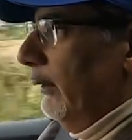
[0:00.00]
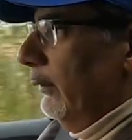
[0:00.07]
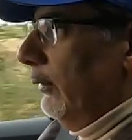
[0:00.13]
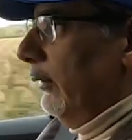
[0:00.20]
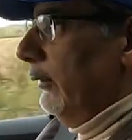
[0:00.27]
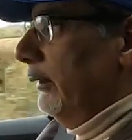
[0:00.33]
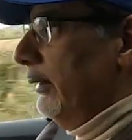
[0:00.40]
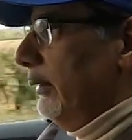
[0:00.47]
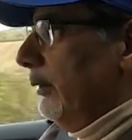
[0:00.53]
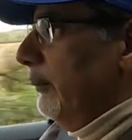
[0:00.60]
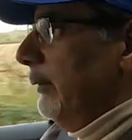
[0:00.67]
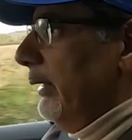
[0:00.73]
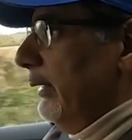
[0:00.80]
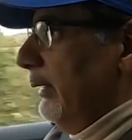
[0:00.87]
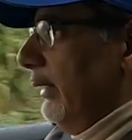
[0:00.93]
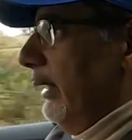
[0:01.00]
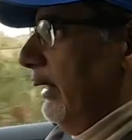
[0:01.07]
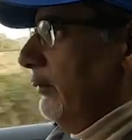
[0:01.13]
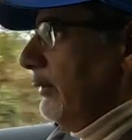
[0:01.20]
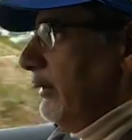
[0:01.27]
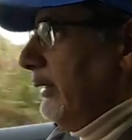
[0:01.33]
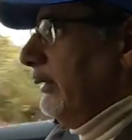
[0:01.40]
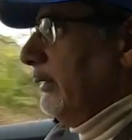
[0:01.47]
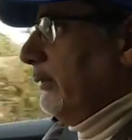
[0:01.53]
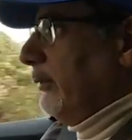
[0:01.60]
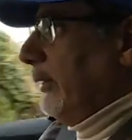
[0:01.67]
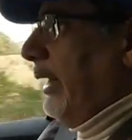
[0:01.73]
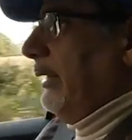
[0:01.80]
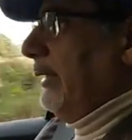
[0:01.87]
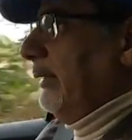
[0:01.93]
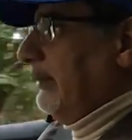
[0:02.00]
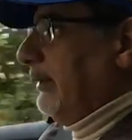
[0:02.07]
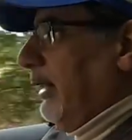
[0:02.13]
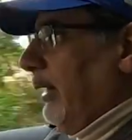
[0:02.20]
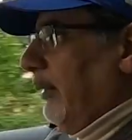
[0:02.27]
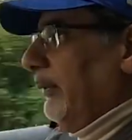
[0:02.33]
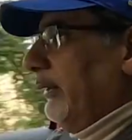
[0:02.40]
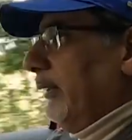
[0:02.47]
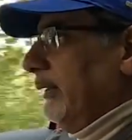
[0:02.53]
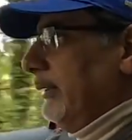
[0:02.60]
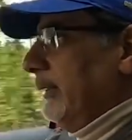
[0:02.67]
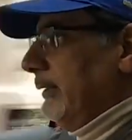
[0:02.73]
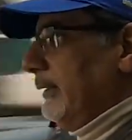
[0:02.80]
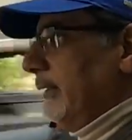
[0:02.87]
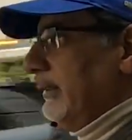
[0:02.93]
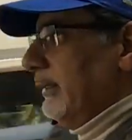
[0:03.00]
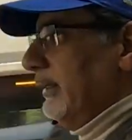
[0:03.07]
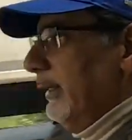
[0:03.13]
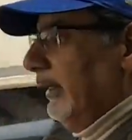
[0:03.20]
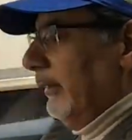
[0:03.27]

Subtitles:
So this will be interesting to try this car, because this is